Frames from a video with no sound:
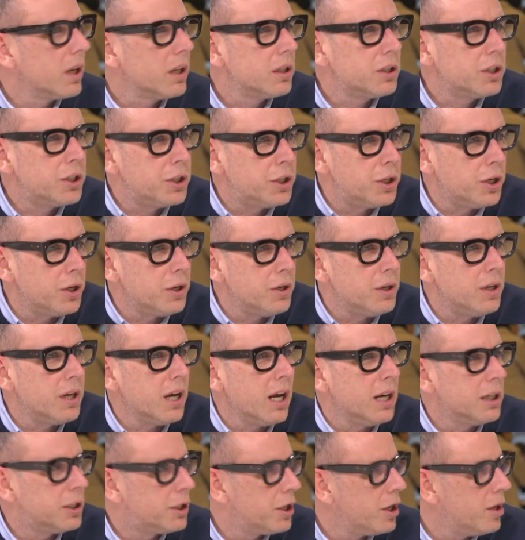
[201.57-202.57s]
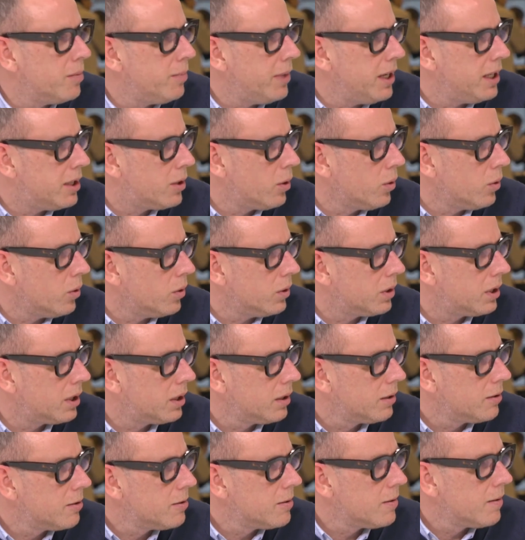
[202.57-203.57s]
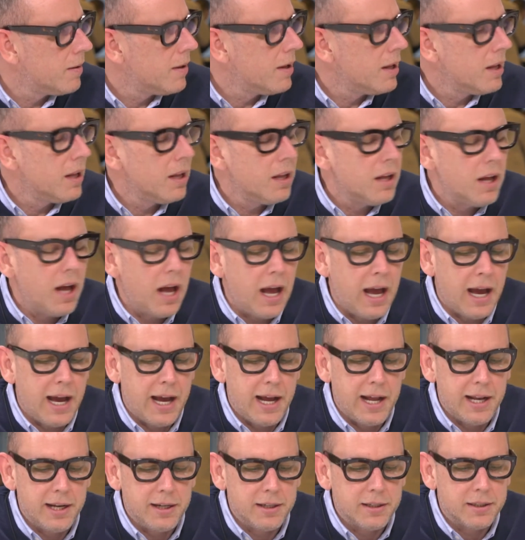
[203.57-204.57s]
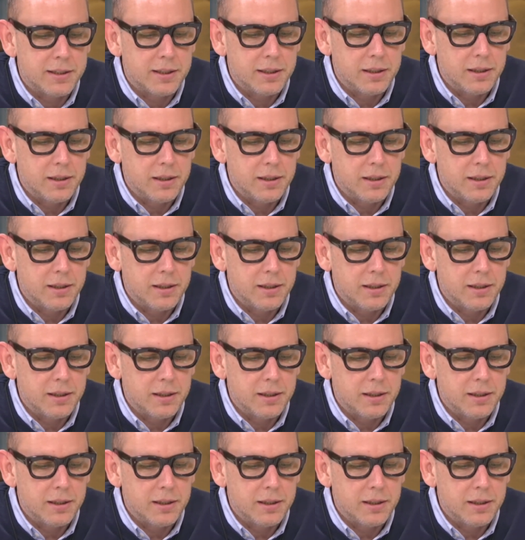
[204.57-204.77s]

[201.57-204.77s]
should and shouldn't be taught. And